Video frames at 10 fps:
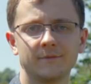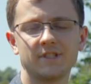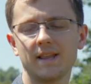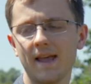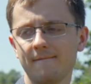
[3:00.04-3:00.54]

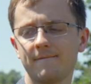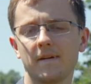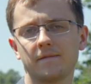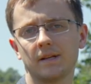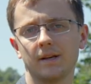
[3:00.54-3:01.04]
So the
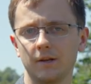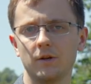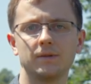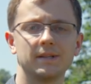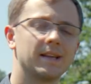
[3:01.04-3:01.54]
M50
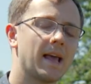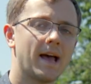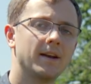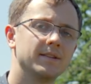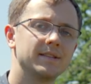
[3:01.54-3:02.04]
uses
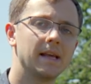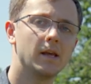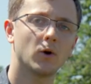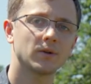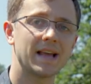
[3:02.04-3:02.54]
Canon's
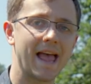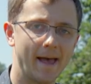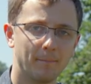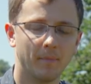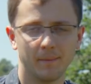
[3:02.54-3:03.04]
EOS
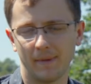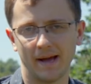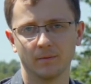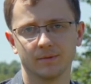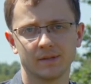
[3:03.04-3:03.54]
M
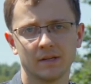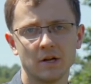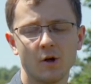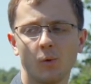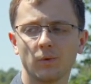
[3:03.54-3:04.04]
mount.
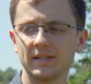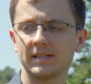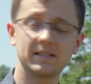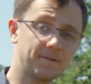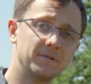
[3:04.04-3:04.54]
This
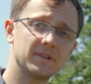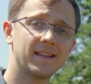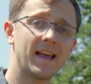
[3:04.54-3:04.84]
is different to